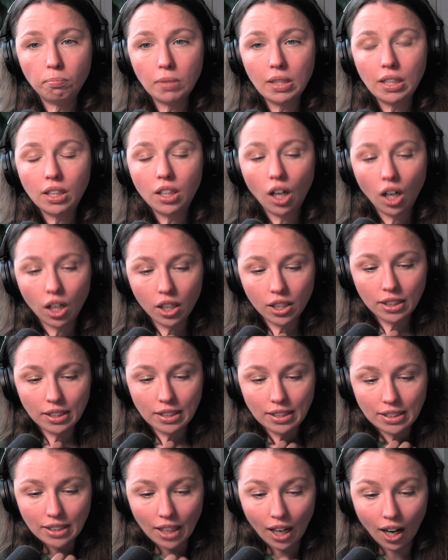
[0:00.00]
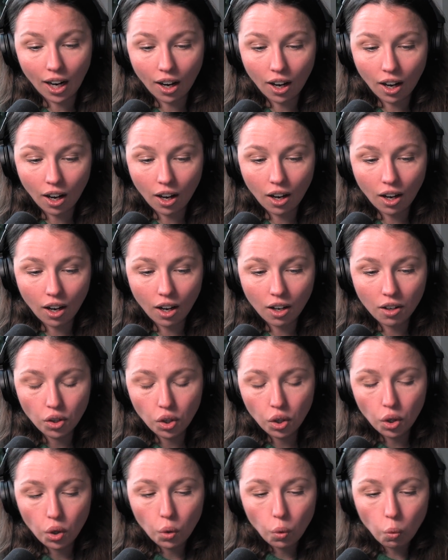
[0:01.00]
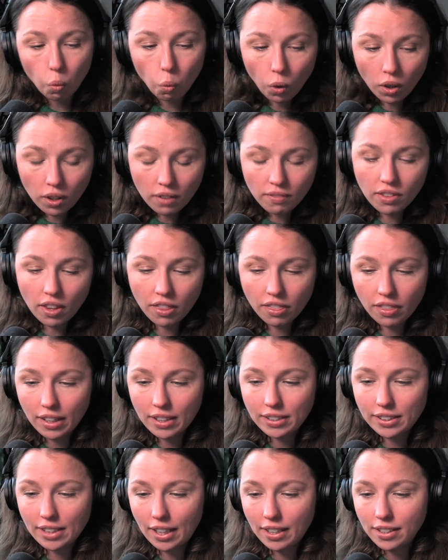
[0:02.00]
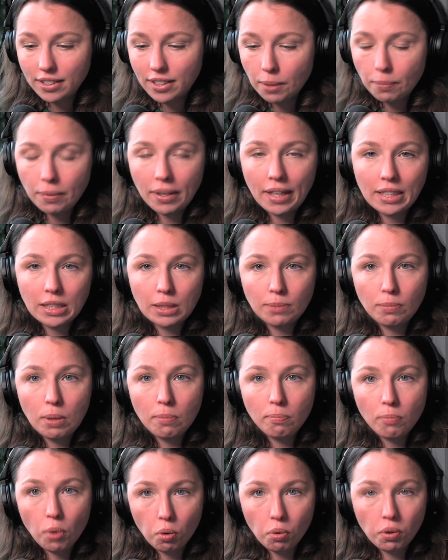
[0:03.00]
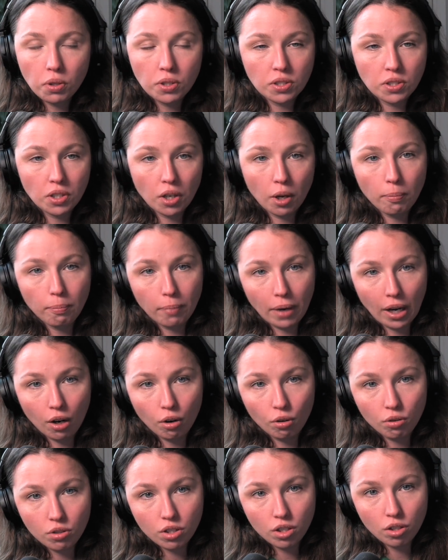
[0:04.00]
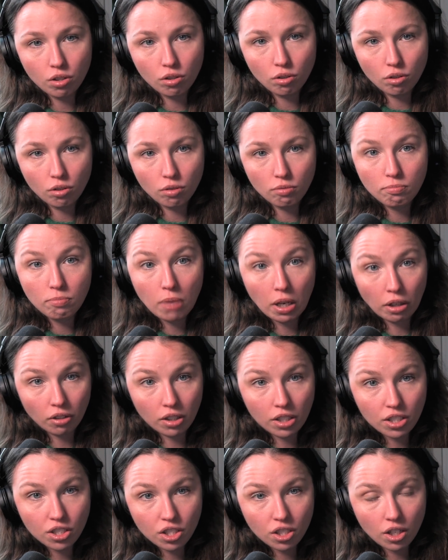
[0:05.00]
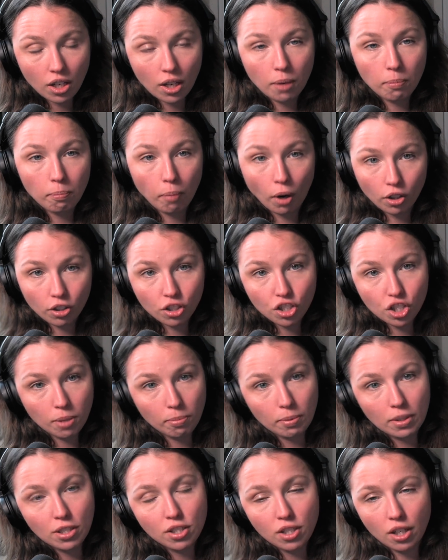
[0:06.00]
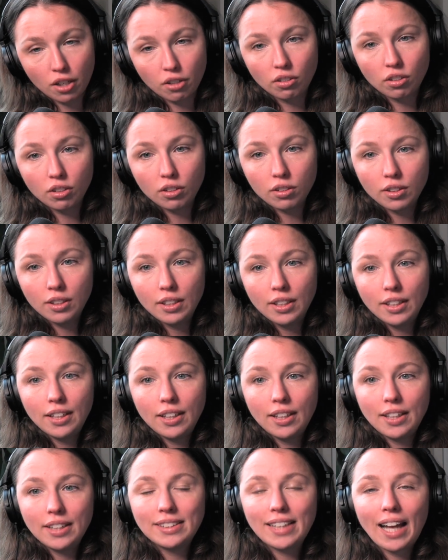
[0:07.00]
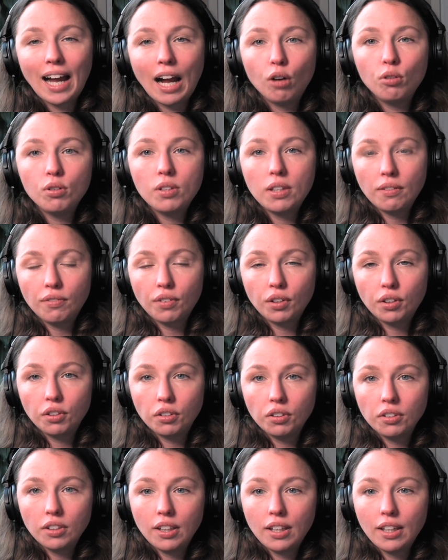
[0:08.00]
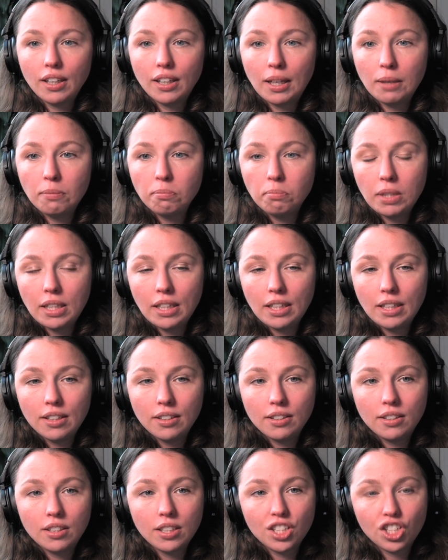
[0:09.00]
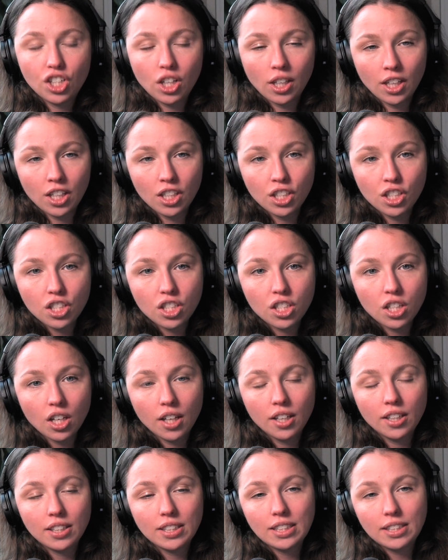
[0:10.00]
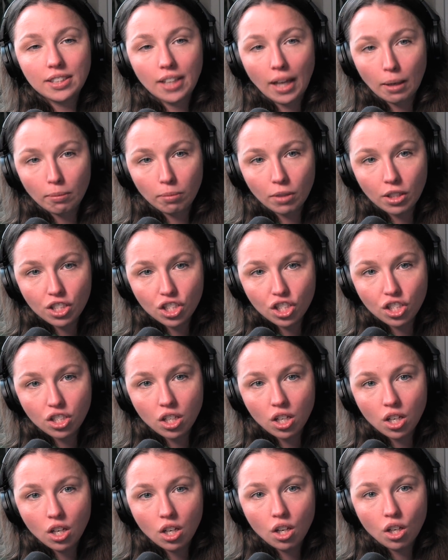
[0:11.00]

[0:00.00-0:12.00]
because one of the things that intimidates me most about marriage and partnership in general is how difficult it can be to change an established,